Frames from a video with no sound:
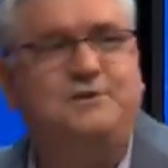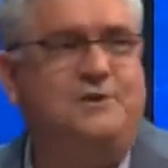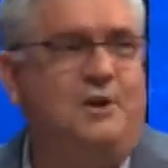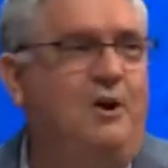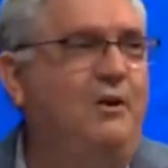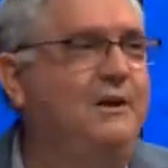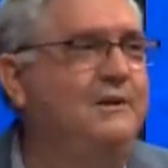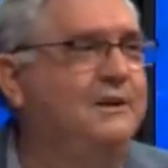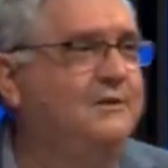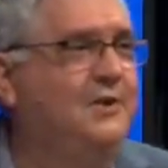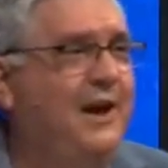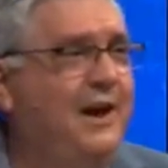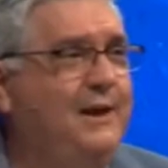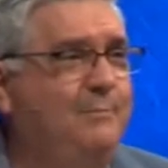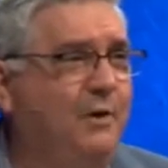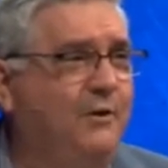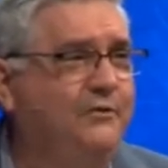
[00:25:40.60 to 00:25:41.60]
turning the
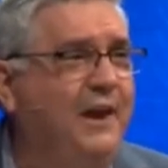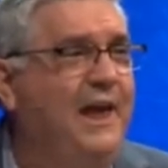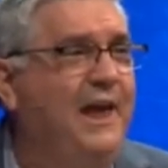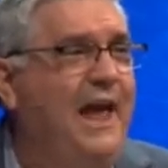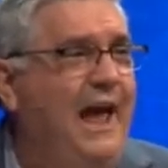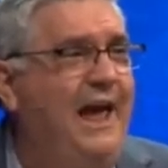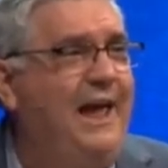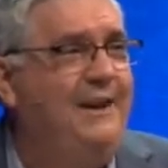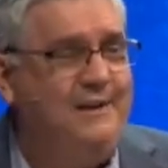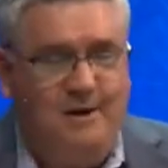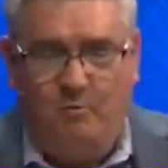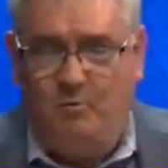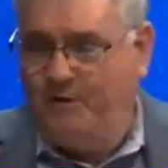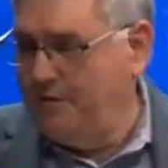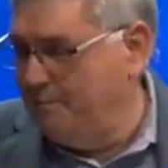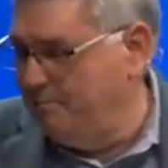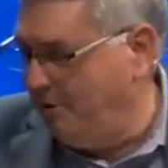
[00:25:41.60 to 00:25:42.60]
tables. And
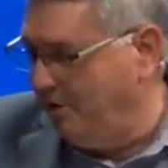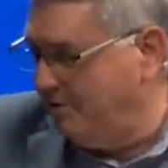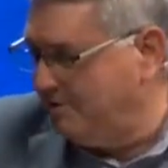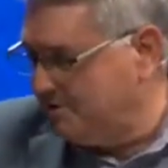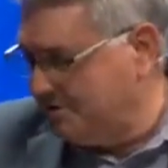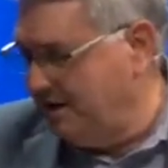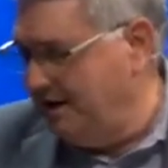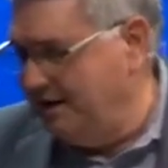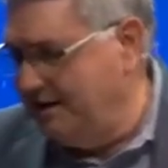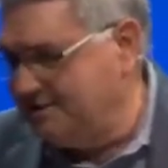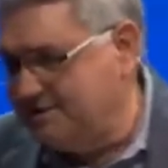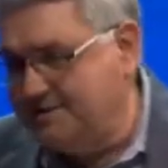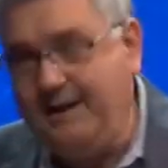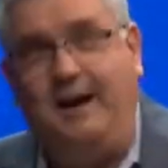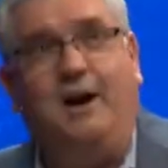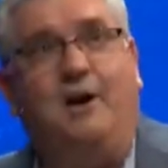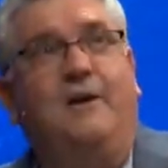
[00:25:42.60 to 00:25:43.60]
when the bird seed is
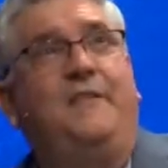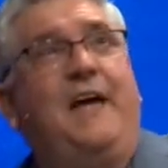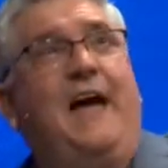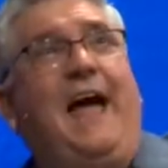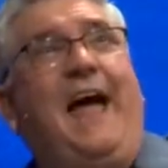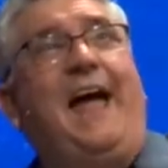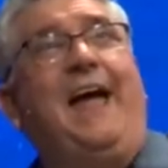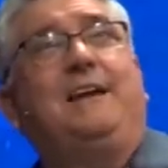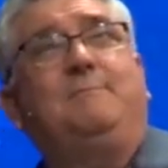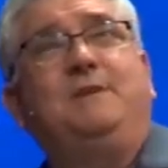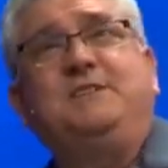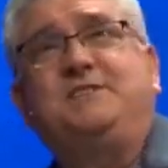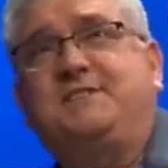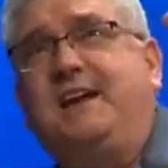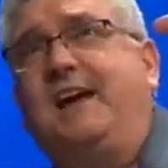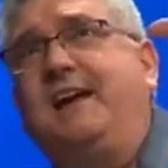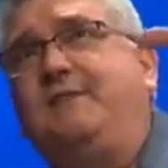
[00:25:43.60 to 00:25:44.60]
there and the Acme
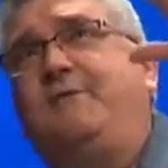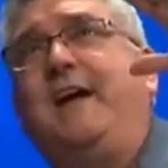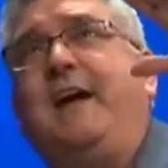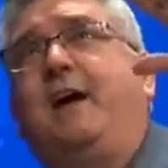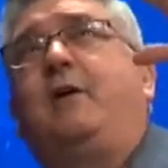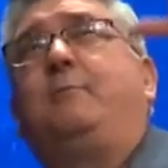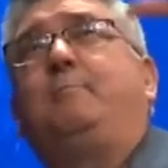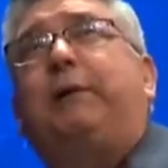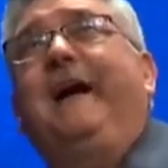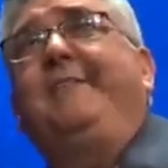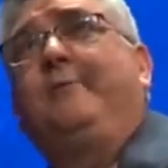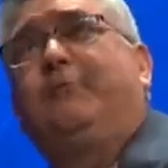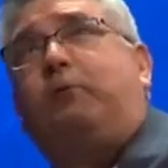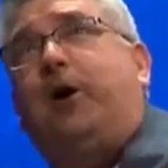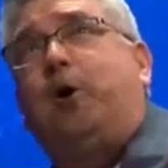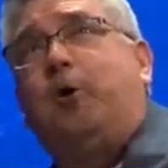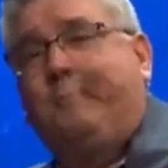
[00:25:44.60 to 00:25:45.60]
safe held by the
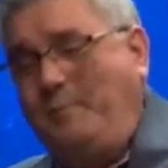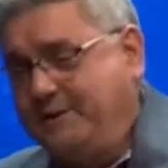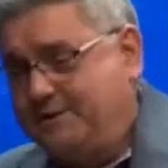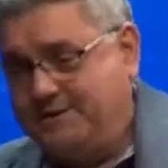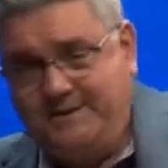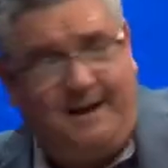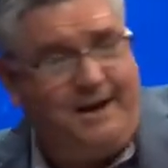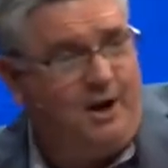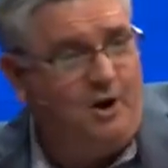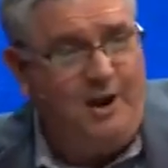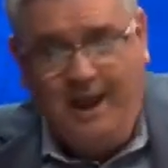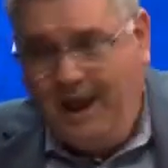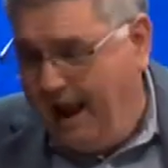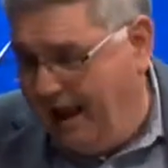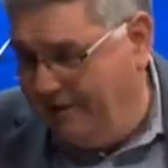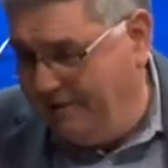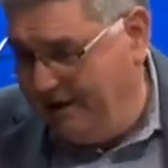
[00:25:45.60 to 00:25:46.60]
rope is there,
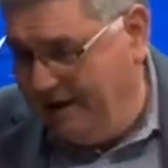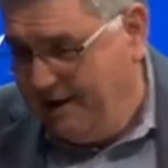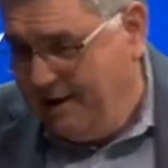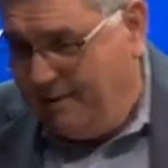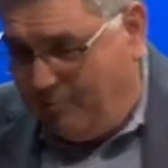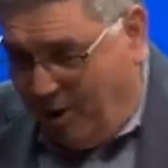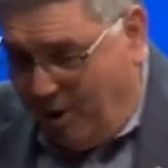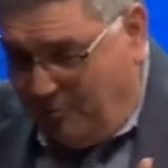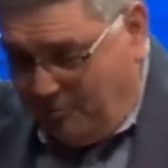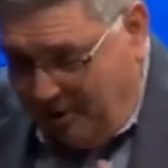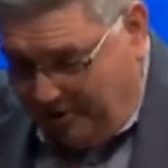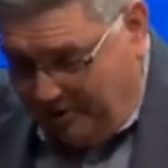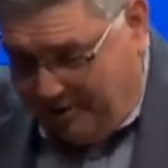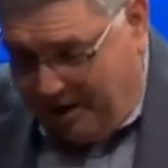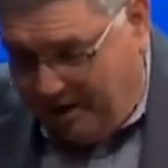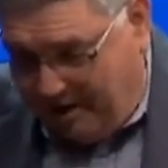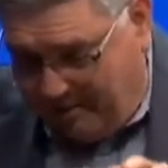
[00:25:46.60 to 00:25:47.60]
and the
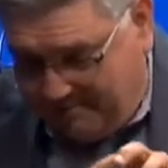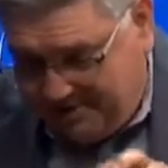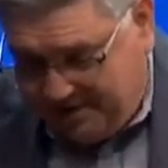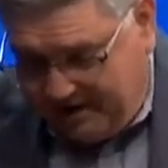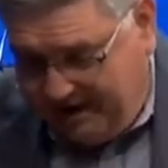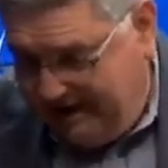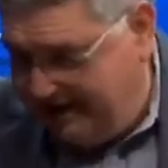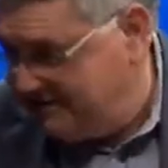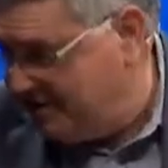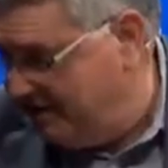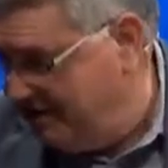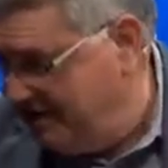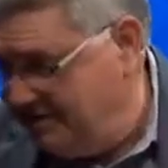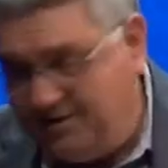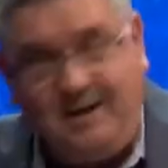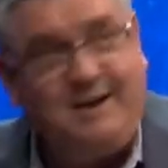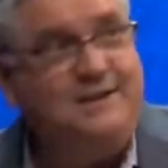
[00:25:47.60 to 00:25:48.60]
Roadrunner comes and eats and
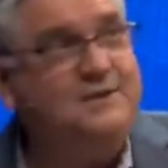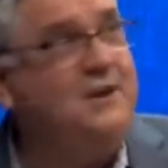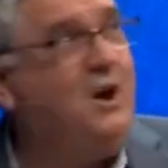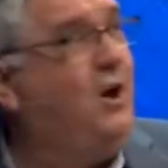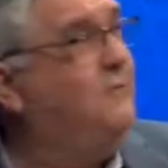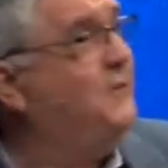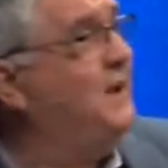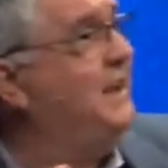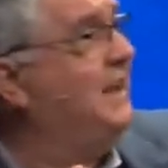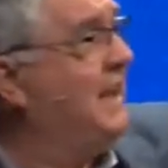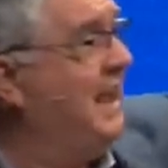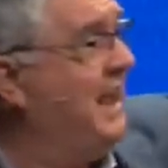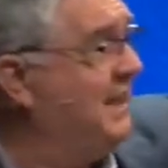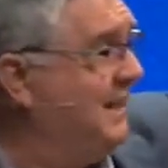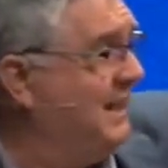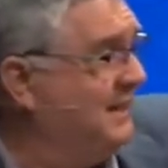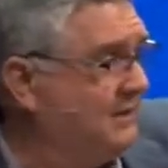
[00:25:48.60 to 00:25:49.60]
then takes off, and he
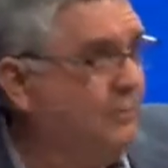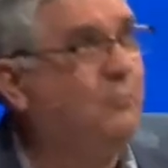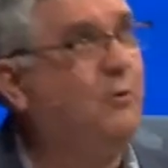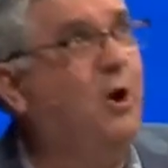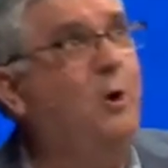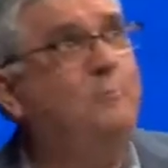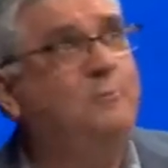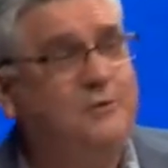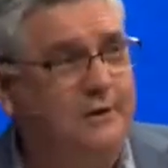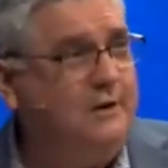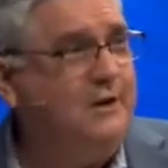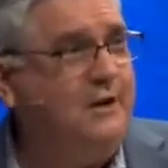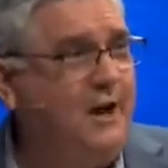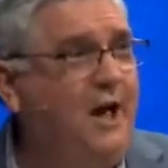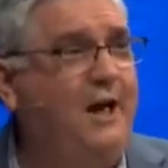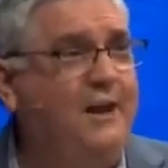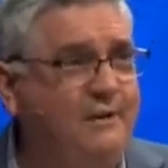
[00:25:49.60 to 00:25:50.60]
can't get the rope to
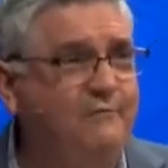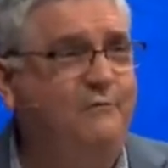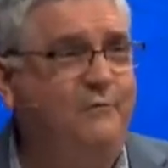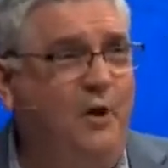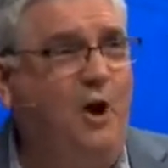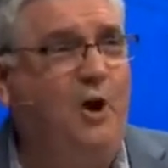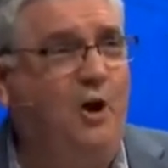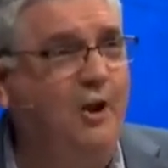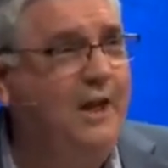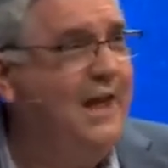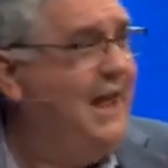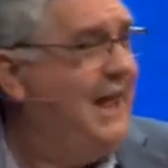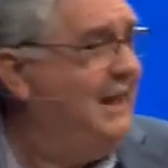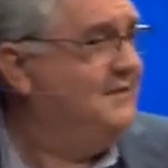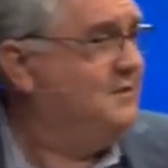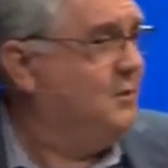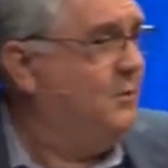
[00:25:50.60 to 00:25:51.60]
cut and fall,
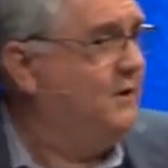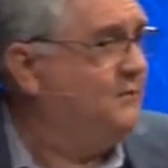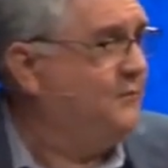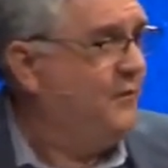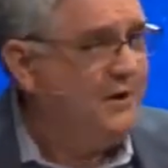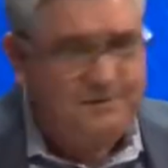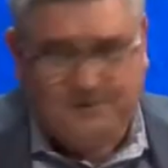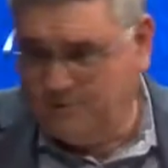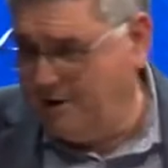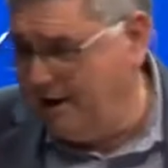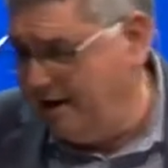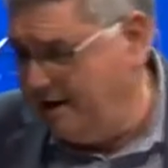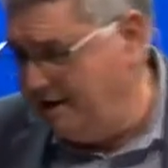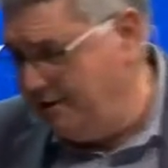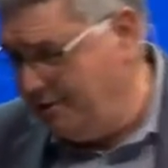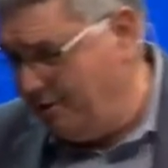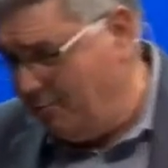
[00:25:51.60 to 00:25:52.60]
and so he's
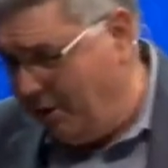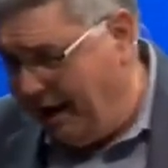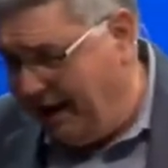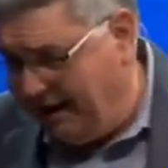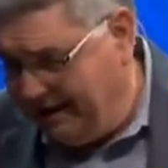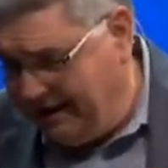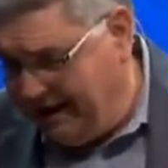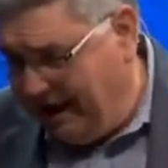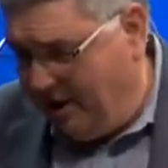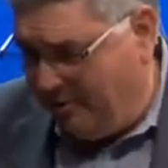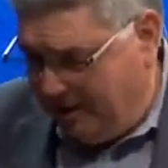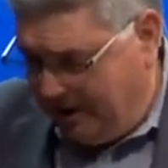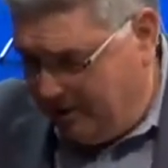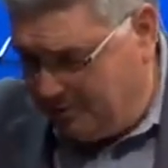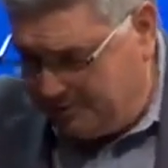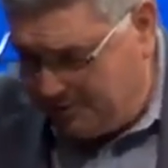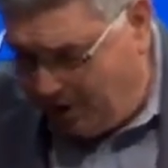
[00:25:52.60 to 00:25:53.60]
frustrated, and the Wile E. Coyote
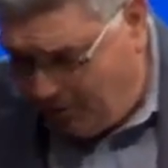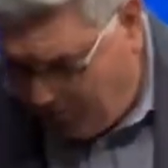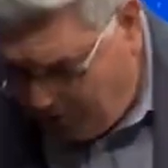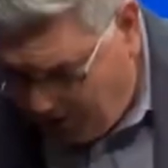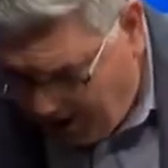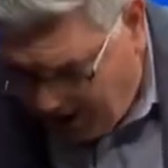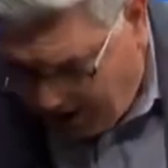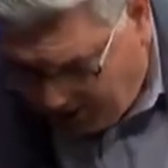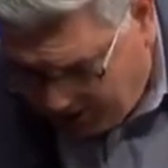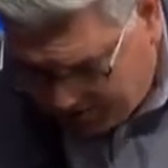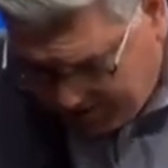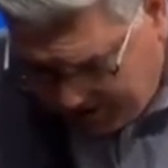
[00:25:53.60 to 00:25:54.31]
goes over, looks